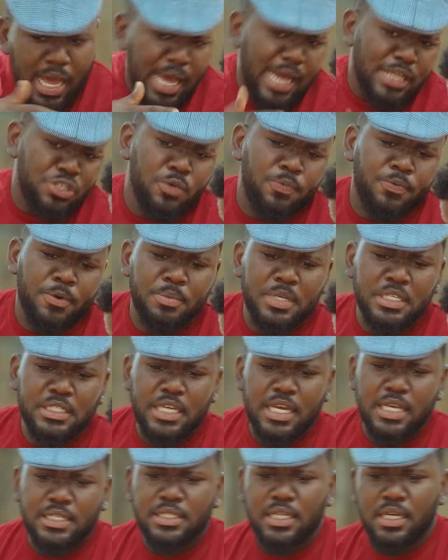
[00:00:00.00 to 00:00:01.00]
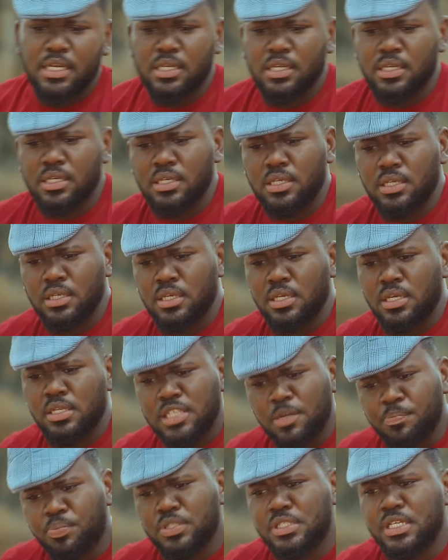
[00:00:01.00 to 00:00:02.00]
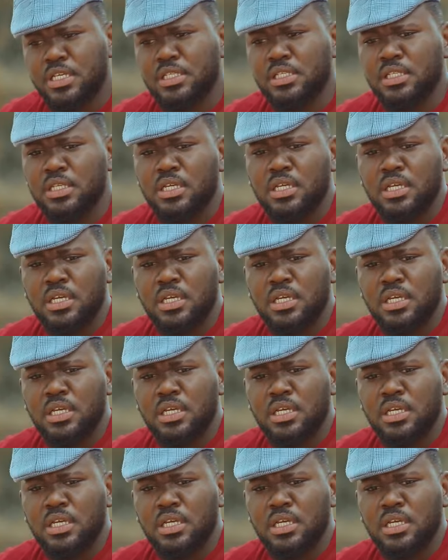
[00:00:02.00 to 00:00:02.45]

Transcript: I talk from these guests now. Simple things.